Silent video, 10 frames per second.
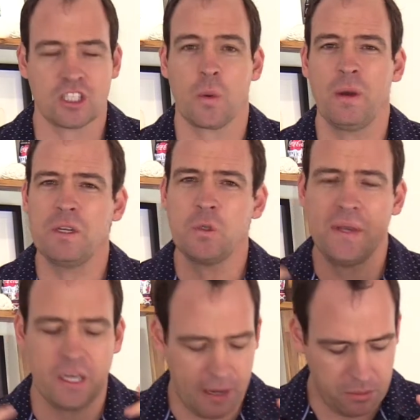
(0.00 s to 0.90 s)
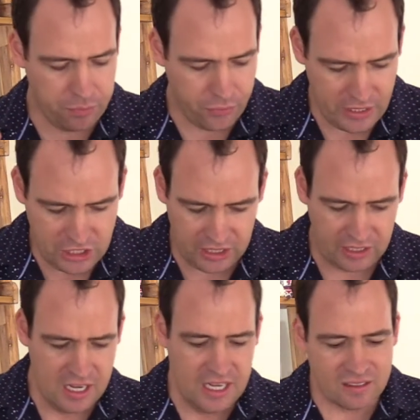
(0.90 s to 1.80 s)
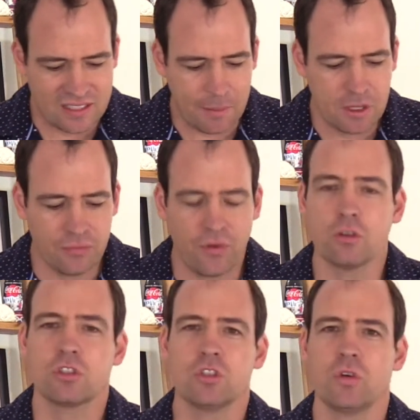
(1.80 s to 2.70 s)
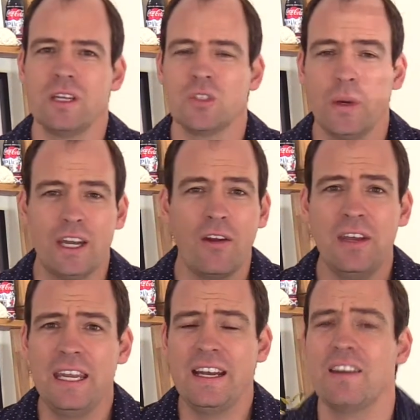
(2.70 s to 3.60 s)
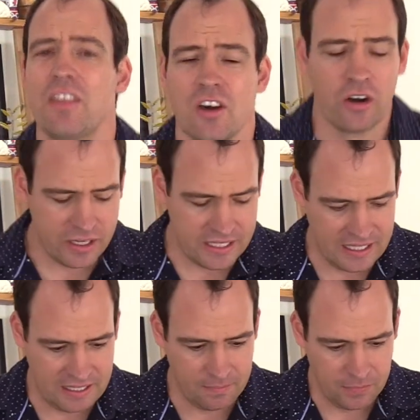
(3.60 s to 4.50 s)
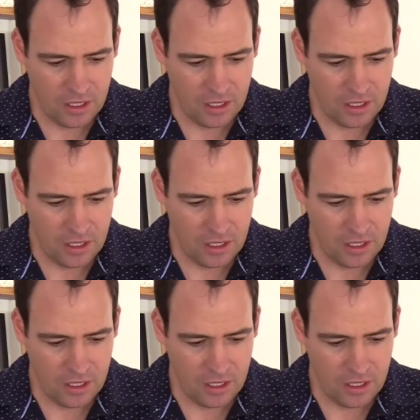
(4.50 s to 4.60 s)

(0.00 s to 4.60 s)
So when we speak about preaching, some of the false stories, we don't need an authority.